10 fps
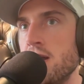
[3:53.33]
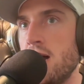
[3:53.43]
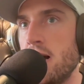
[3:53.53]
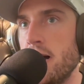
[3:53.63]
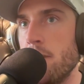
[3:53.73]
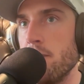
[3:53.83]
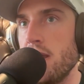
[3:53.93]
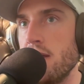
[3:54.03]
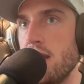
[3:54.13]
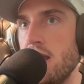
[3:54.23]

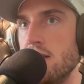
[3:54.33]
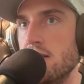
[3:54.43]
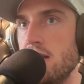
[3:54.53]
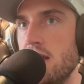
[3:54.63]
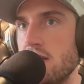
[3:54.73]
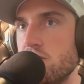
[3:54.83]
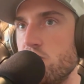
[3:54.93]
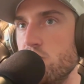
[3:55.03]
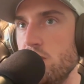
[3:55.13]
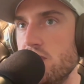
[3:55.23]
And as
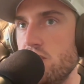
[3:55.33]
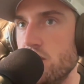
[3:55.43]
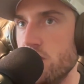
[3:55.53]
soon as you